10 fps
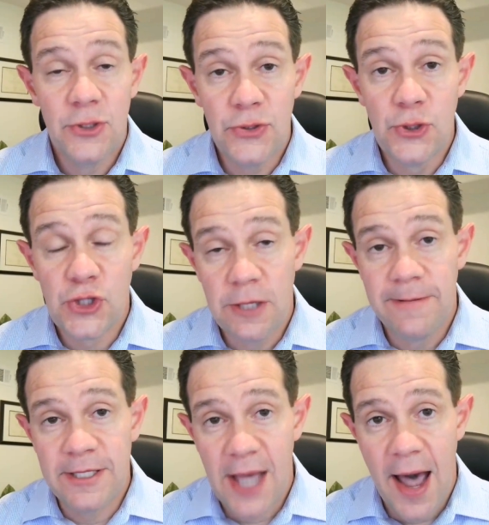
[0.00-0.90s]
you should
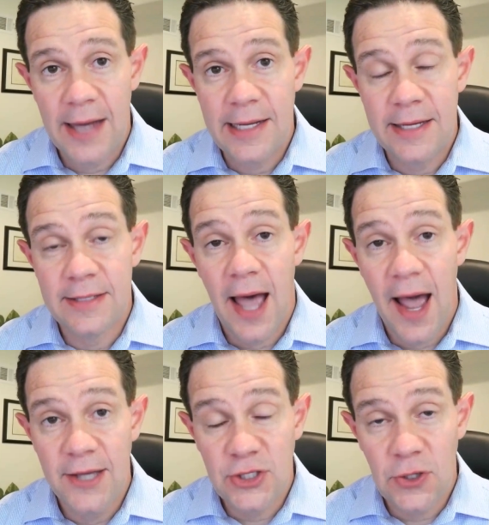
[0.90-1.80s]
be taught in
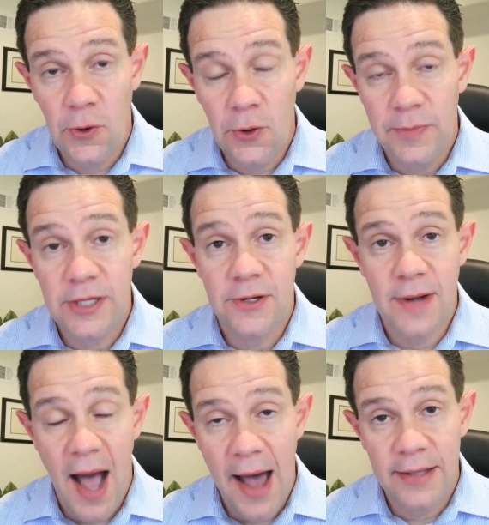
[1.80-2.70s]
high school, but you're
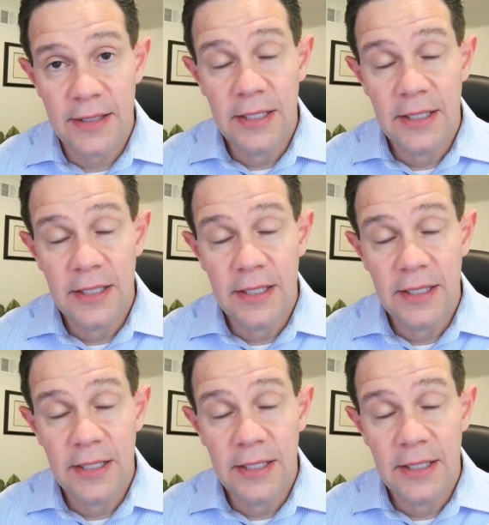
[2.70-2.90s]
not.